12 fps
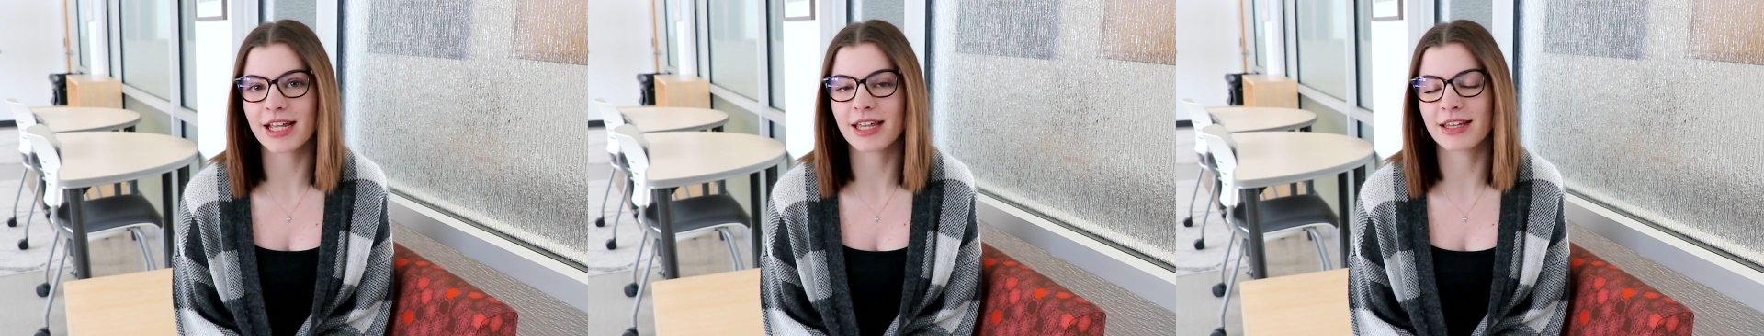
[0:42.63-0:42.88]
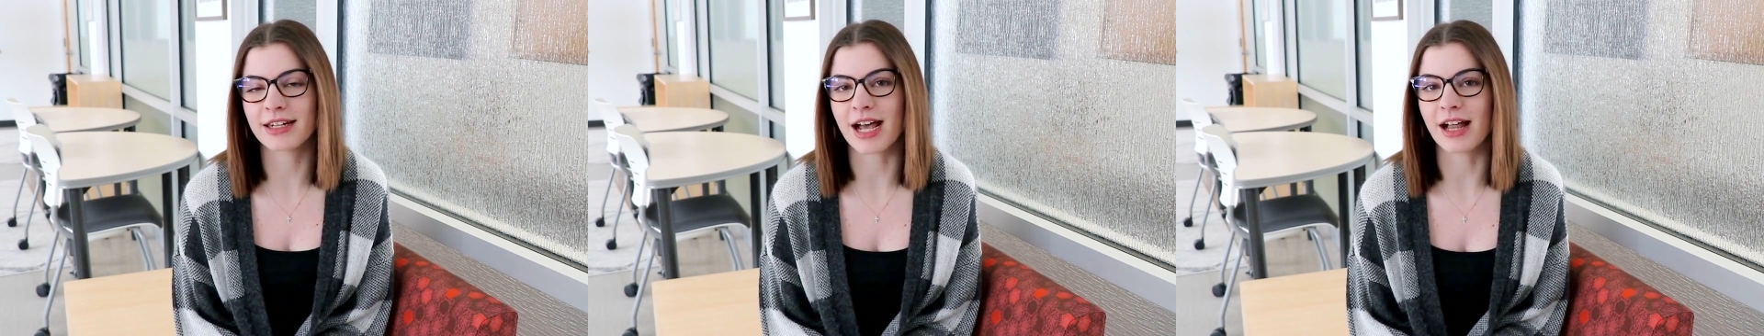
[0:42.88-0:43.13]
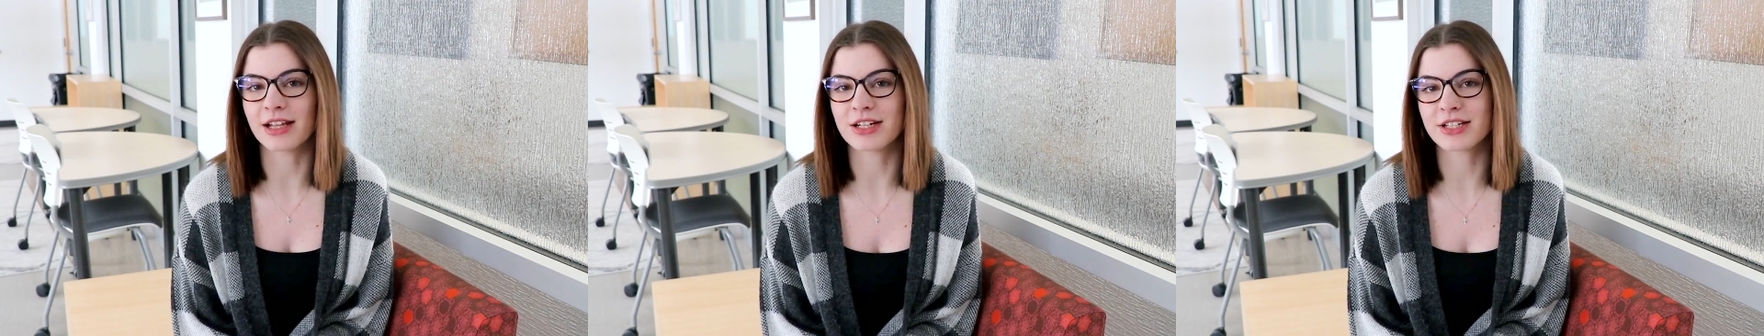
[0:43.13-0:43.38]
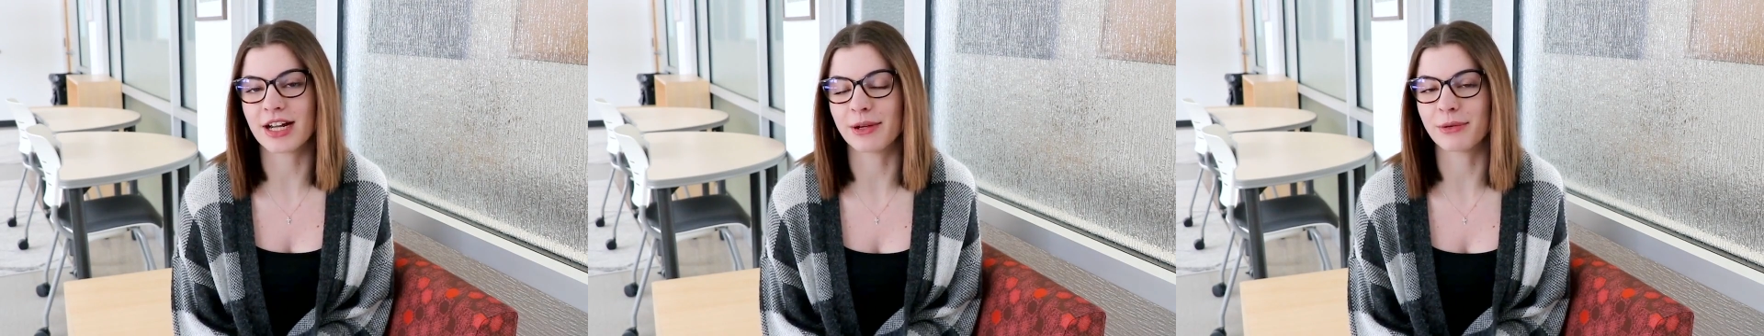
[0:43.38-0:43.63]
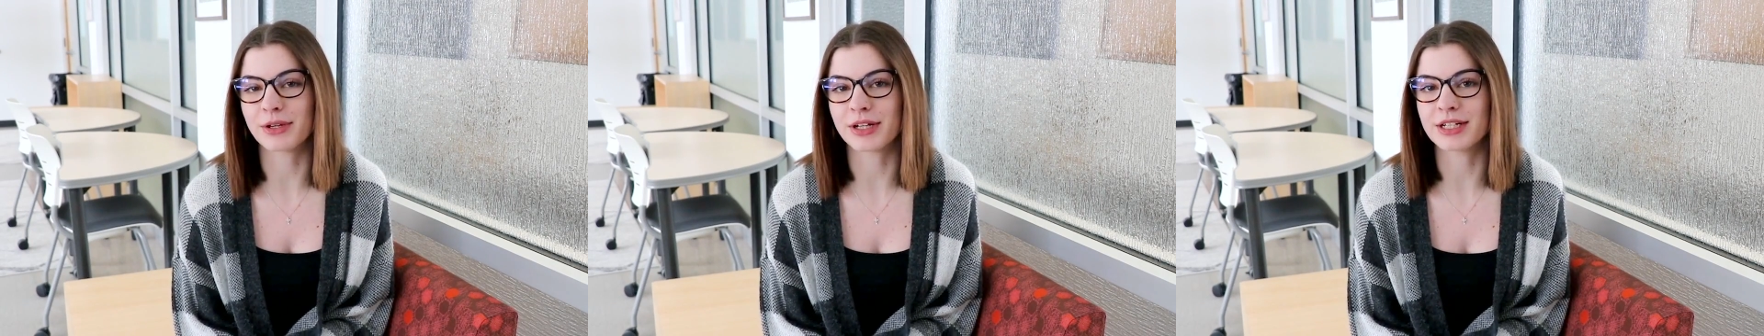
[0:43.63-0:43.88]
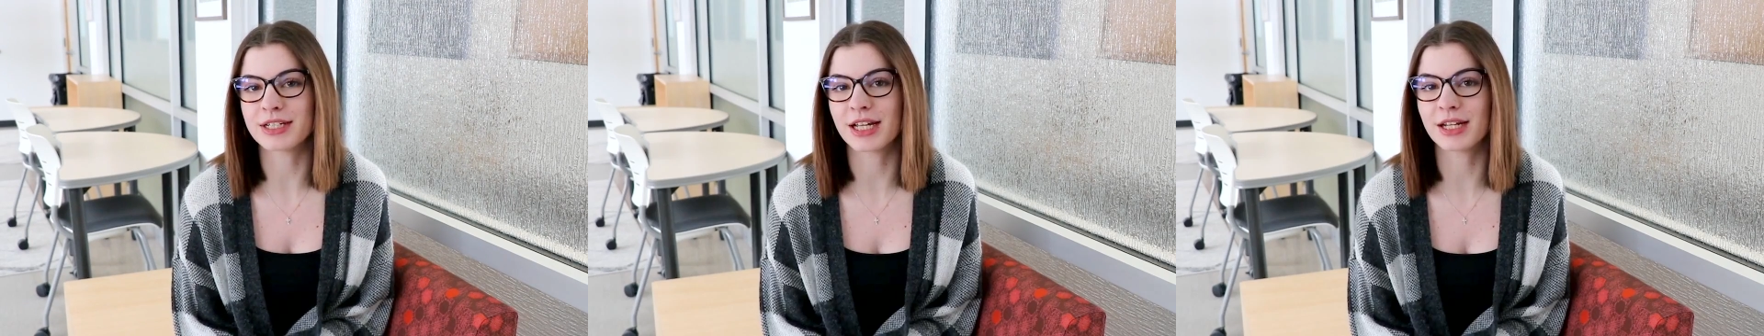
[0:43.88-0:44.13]
and the knowledge that I will
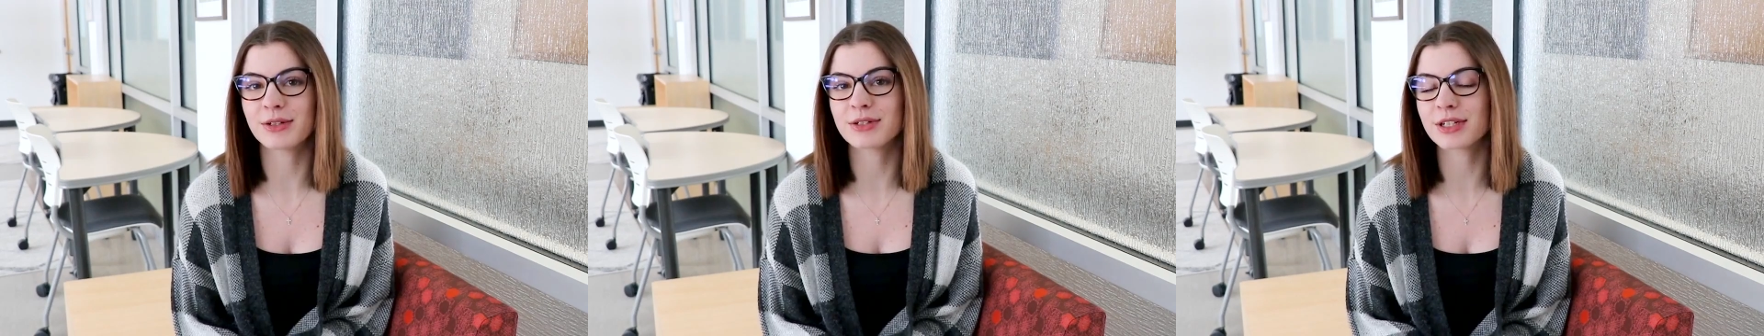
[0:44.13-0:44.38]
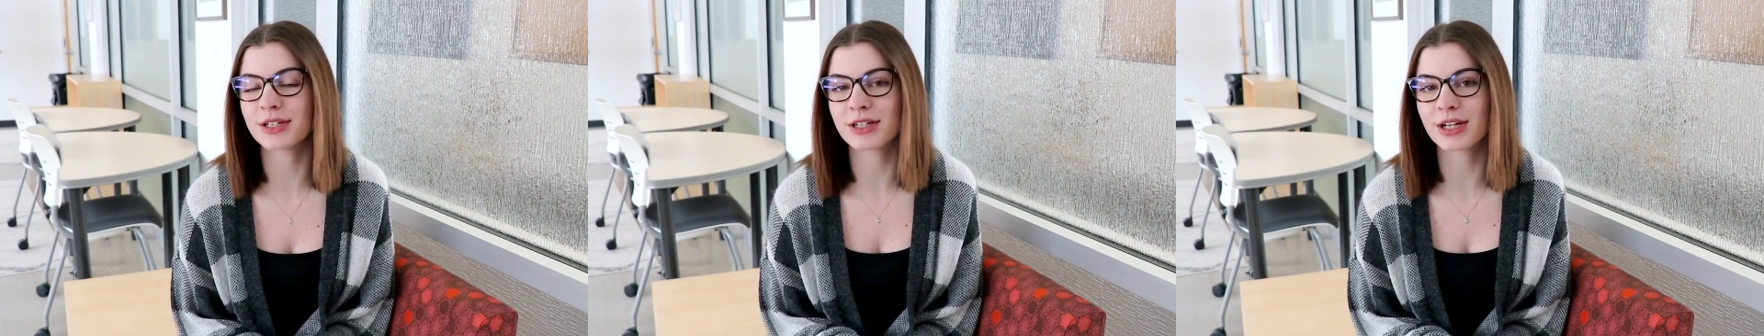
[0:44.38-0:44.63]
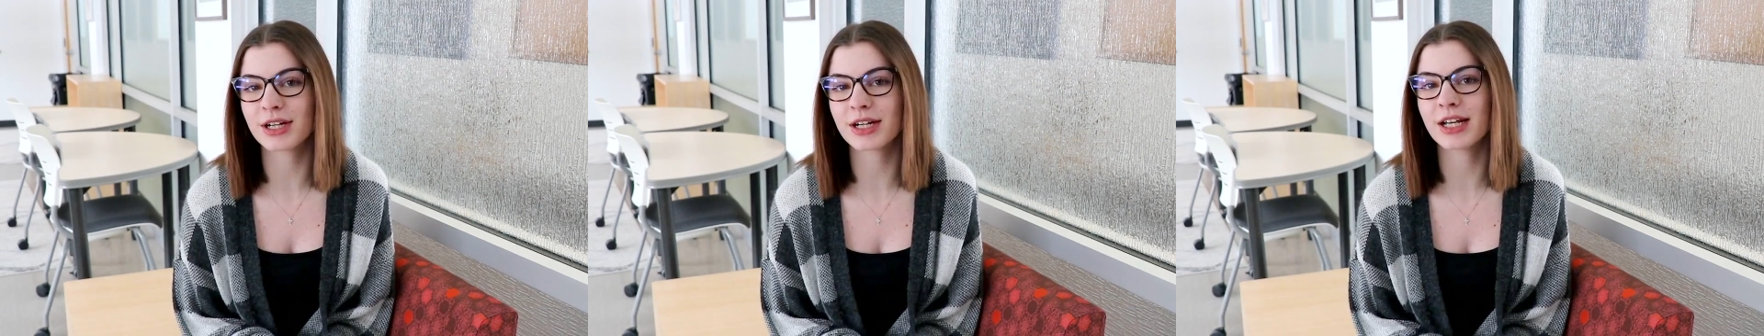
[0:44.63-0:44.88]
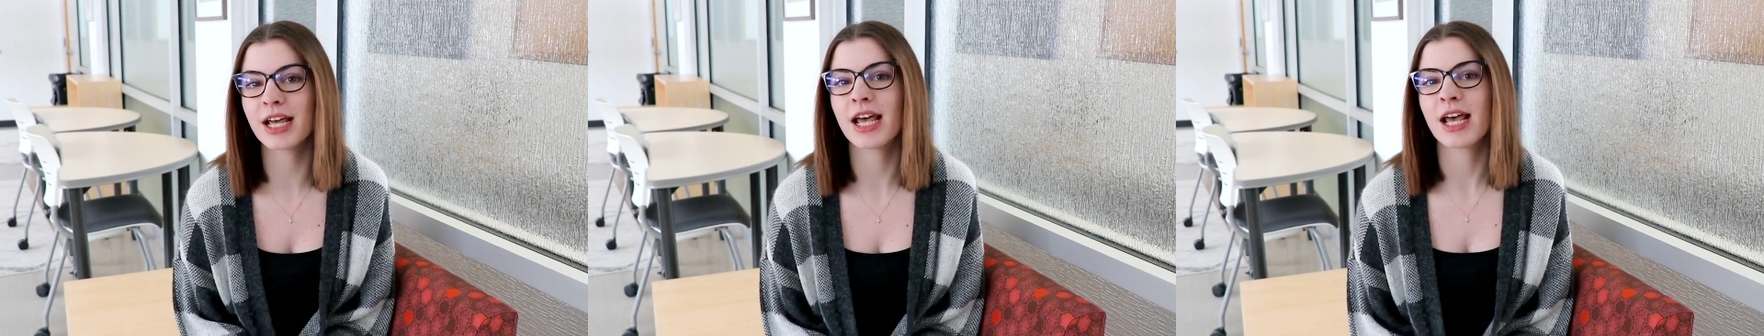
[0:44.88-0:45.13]
continue to learn